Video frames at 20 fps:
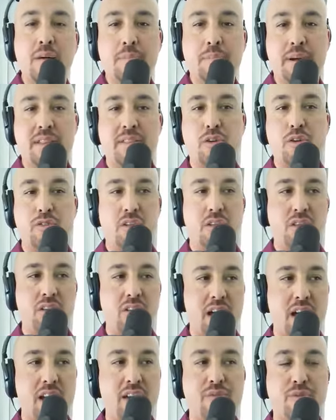but there's a
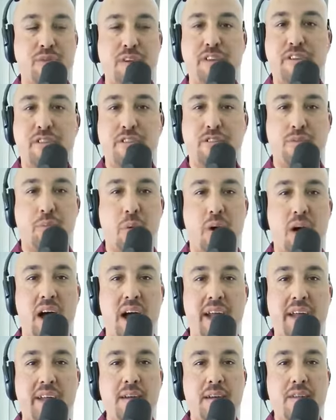lot of reasons
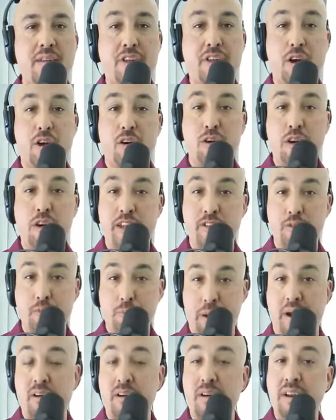why there is
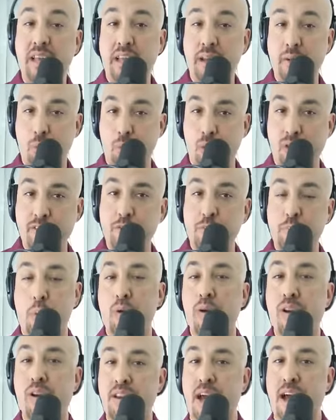parity in one
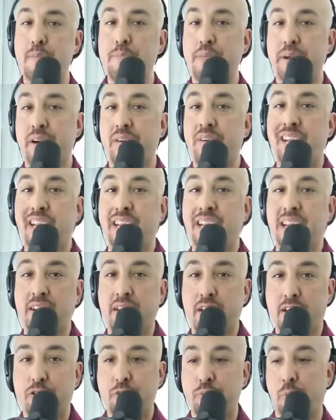sport and not parity in
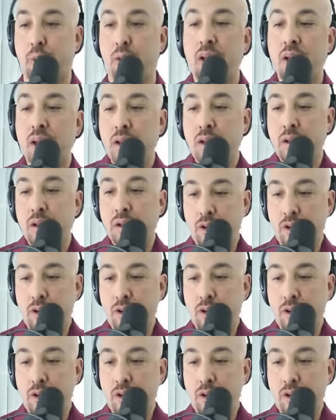another sport.